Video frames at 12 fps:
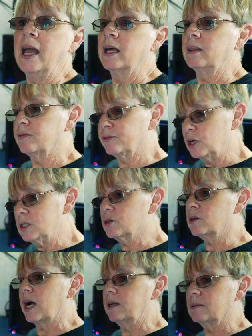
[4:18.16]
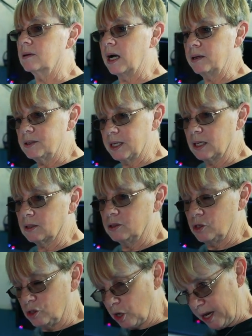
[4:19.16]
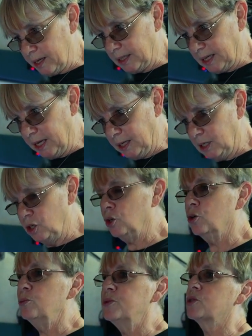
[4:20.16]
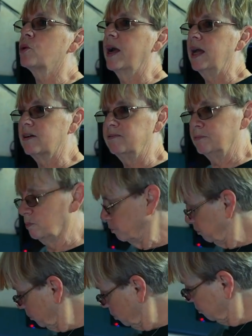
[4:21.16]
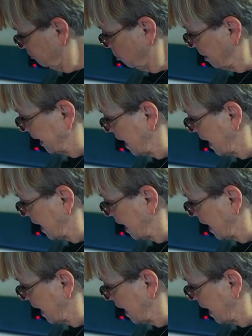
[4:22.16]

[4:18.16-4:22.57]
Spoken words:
And the freezer, I take giant king cubes, so I have for my